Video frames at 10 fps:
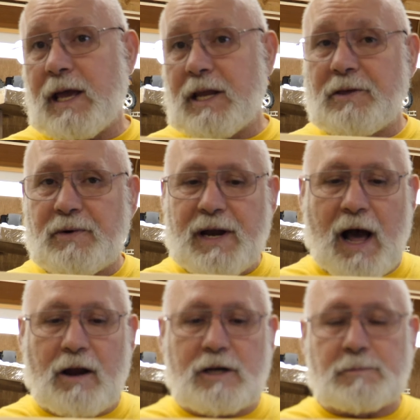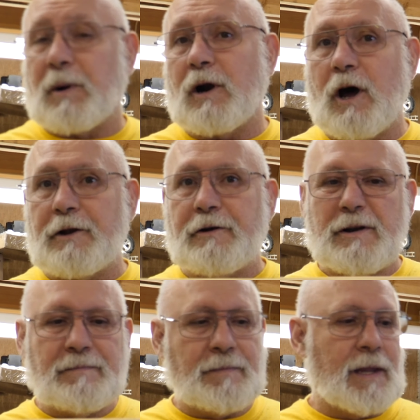$83 per
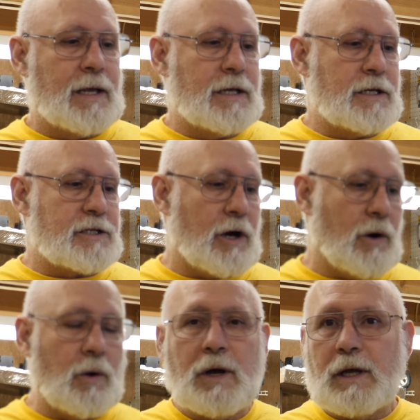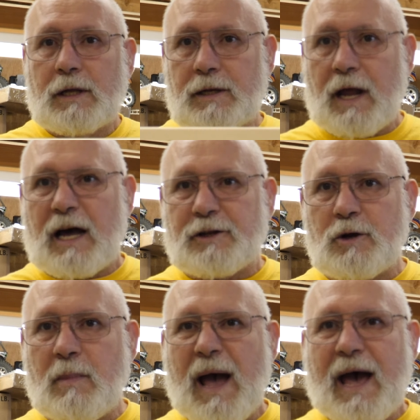100. So not
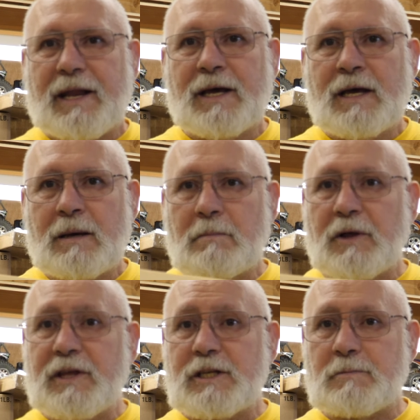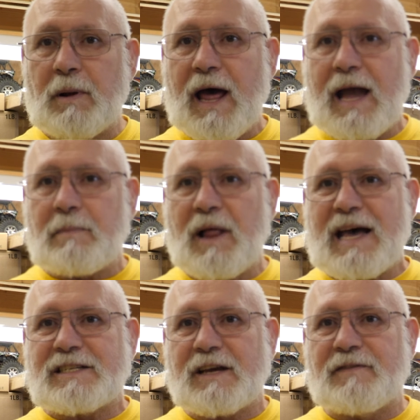too bad. But these black
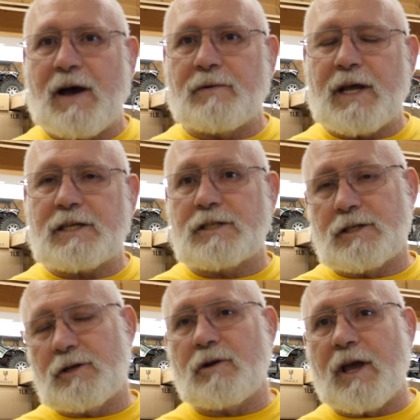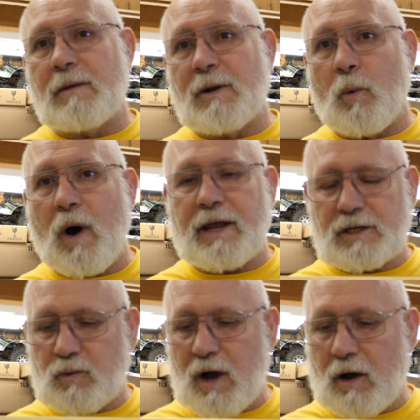plastic foundations, and you can get them in white
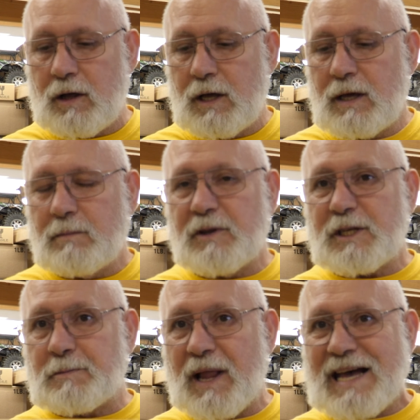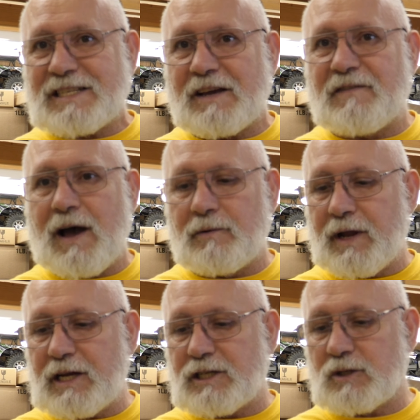as well, but these plastic
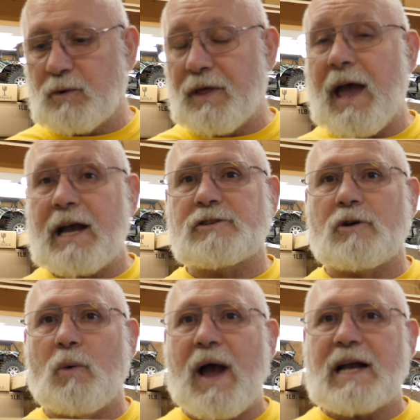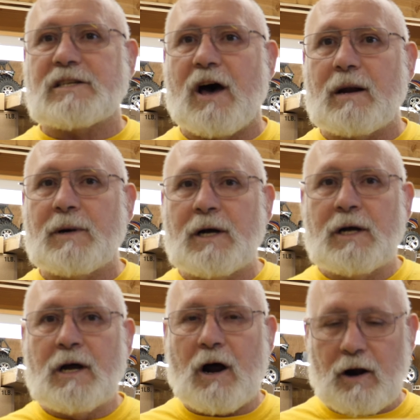foundations with extra wax on them
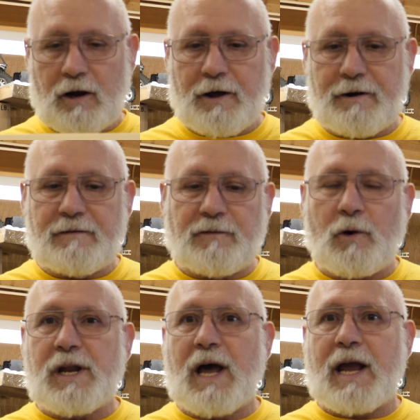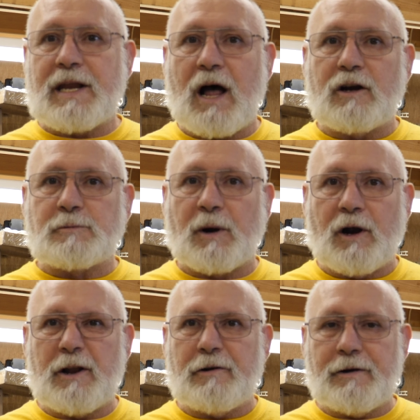are $149 per
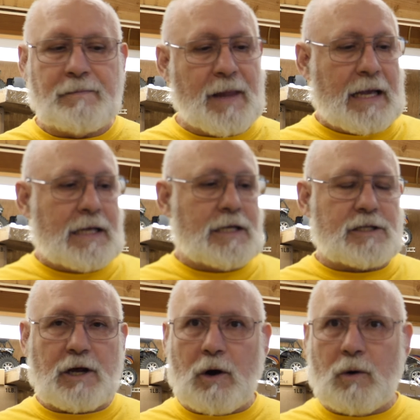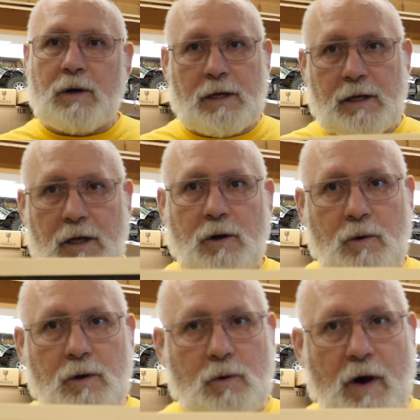100. So
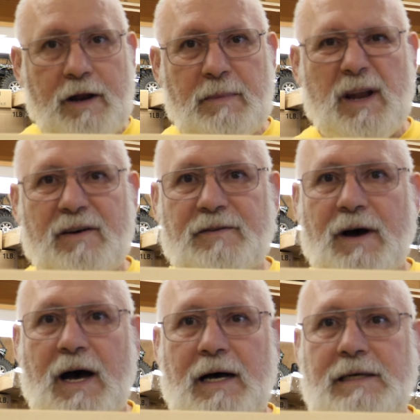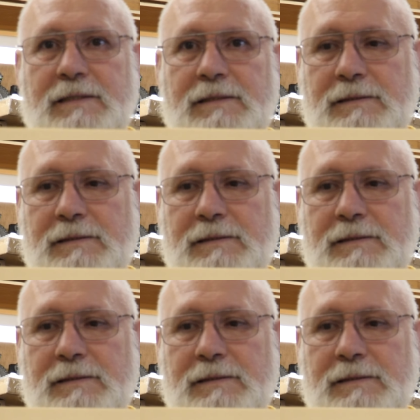quite a bit of